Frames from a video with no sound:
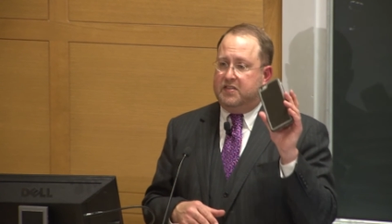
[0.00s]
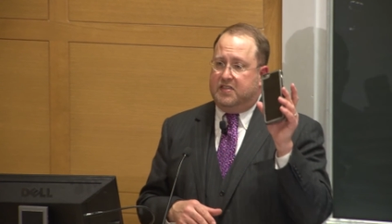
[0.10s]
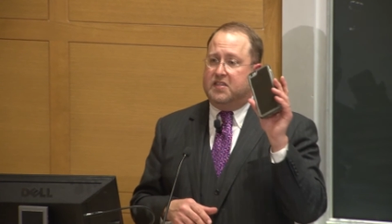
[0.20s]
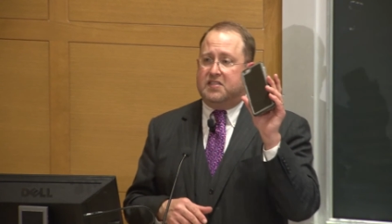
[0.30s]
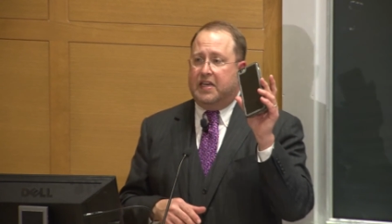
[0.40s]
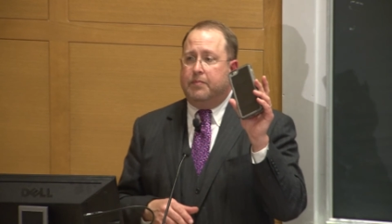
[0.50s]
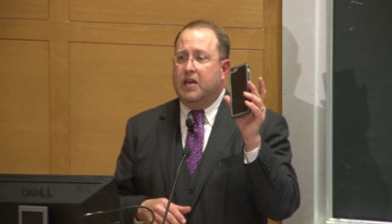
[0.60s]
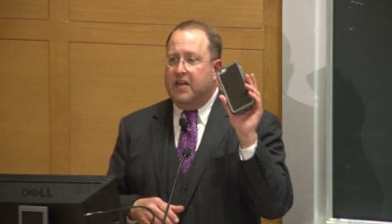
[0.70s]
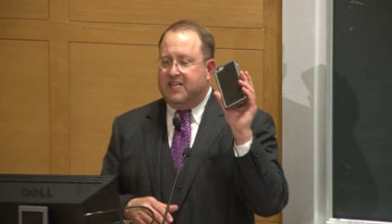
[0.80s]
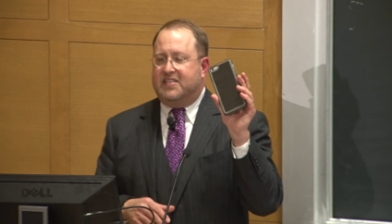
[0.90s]
Because this is the
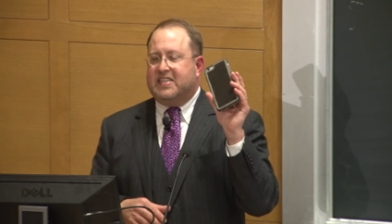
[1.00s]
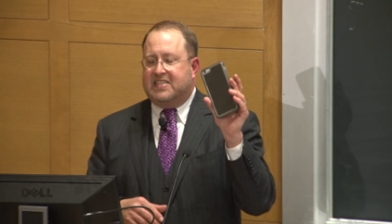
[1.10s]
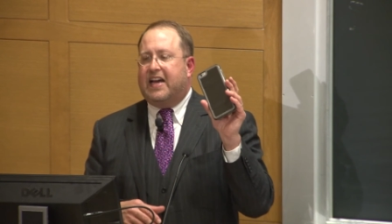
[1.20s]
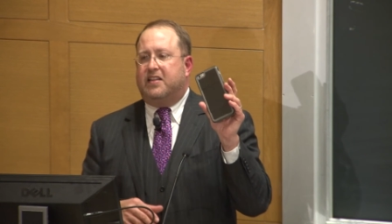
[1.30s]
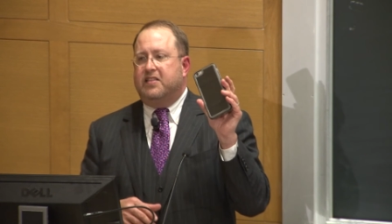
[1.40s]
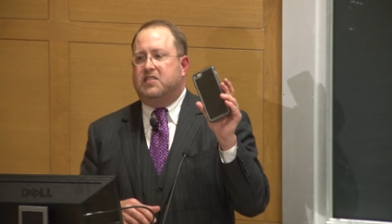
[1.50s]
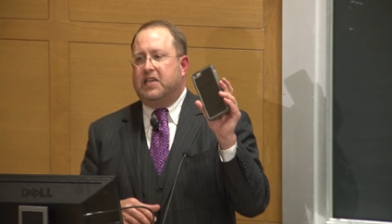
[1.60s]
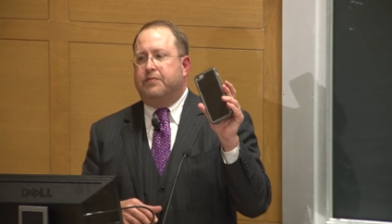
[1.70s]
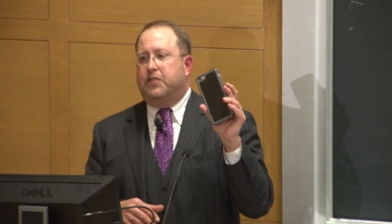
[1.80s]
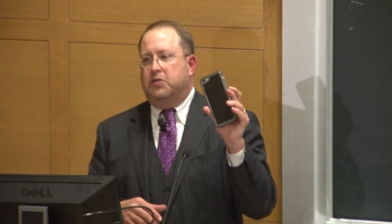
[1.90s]
same, this is exactly the
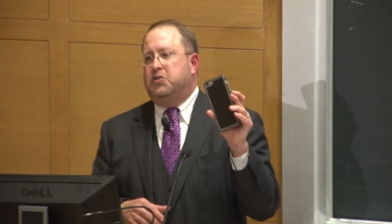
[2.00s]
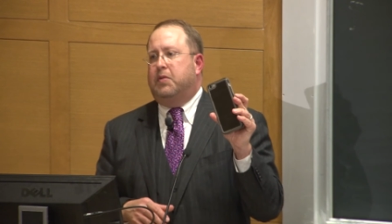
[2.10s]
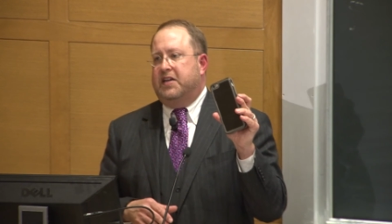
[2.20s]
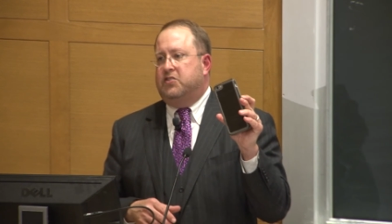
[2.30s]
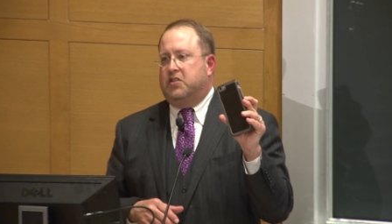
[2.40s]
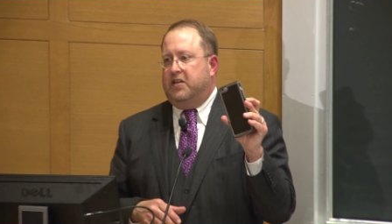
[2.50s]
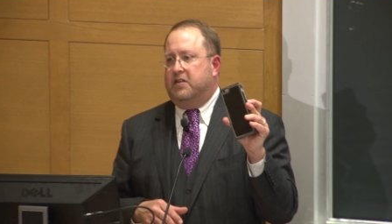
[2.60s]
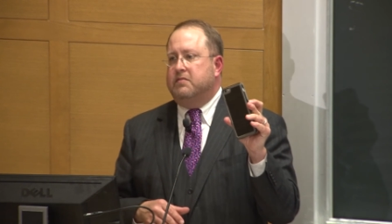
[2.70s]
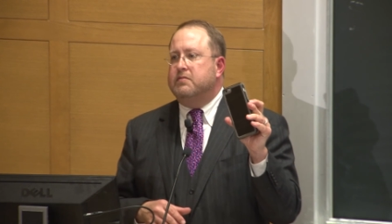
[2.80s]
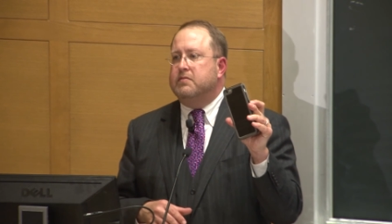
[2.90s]
same phone you buy in
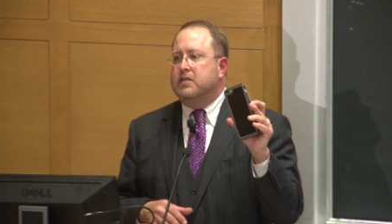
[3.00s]
China.